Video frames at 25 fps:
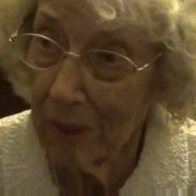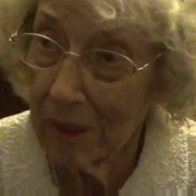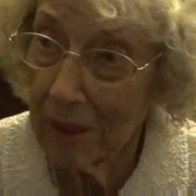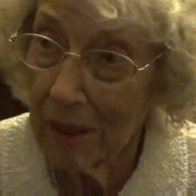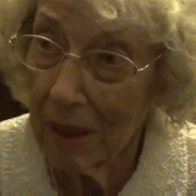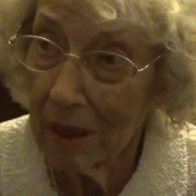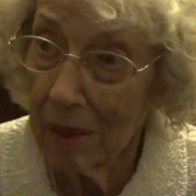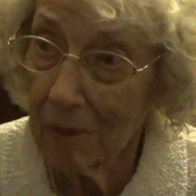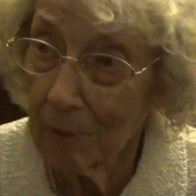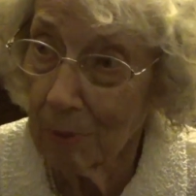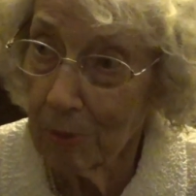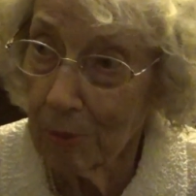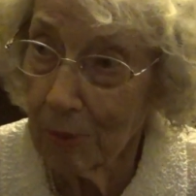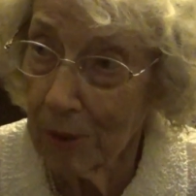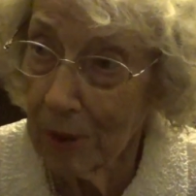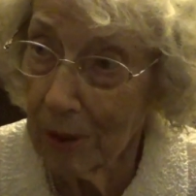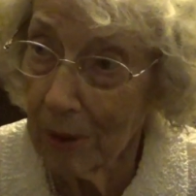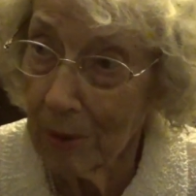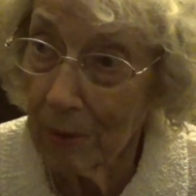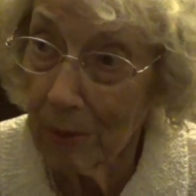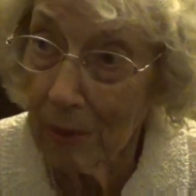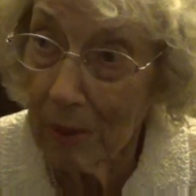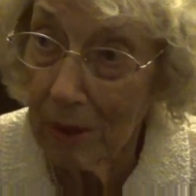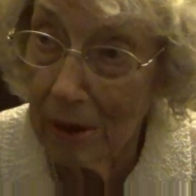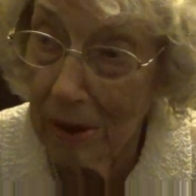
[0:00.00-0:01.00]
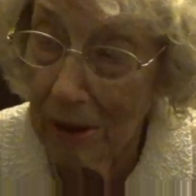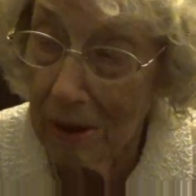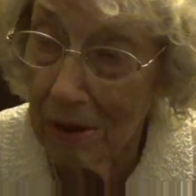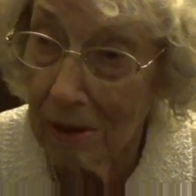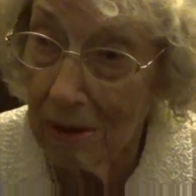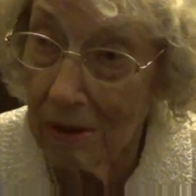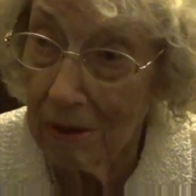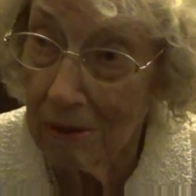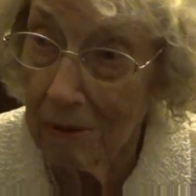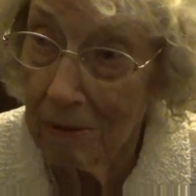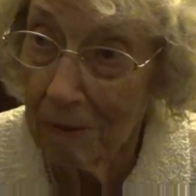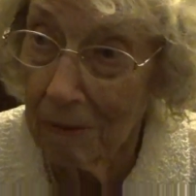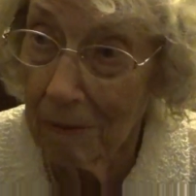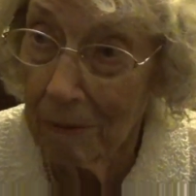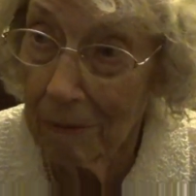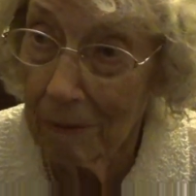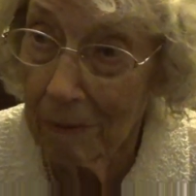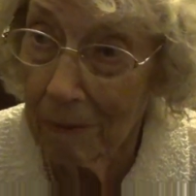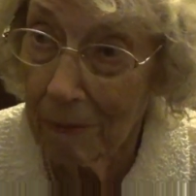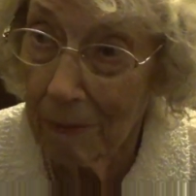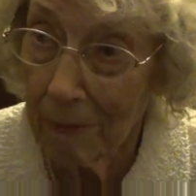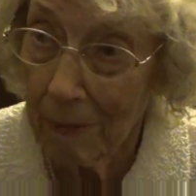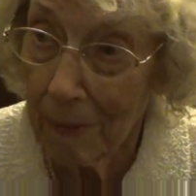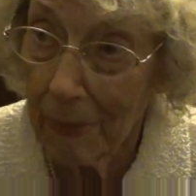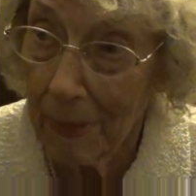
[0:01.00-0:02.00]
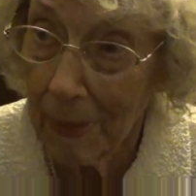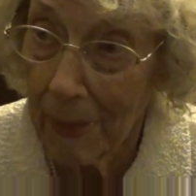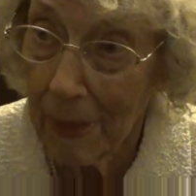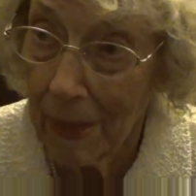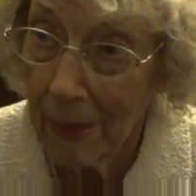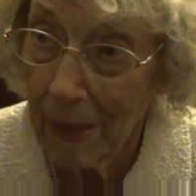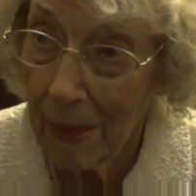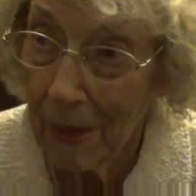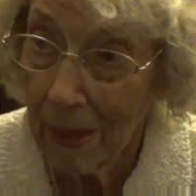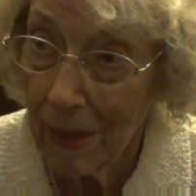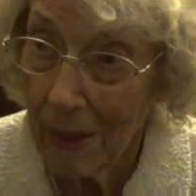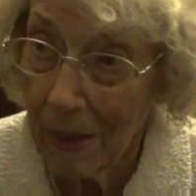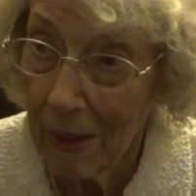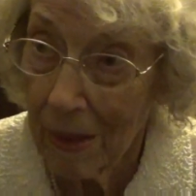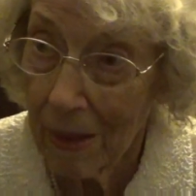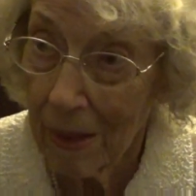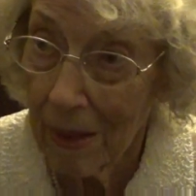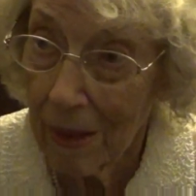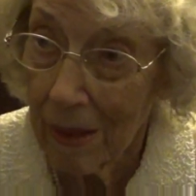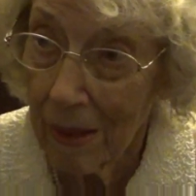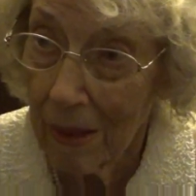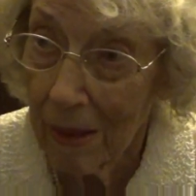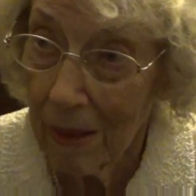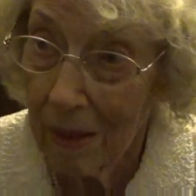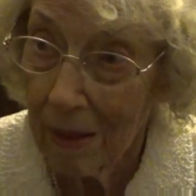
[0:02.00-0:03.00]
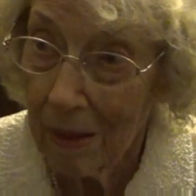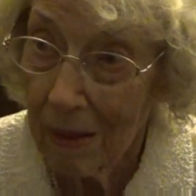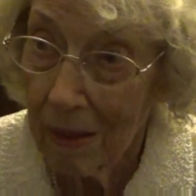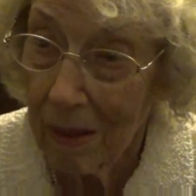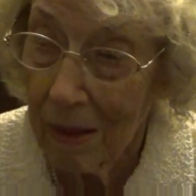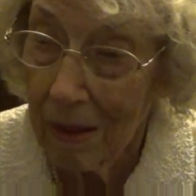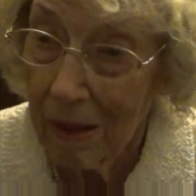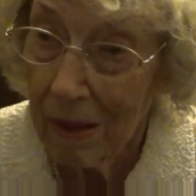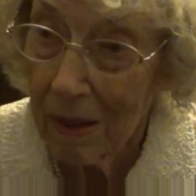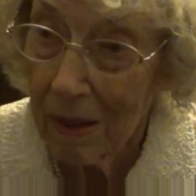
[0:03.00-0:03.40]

out pretty well. That's lovely. And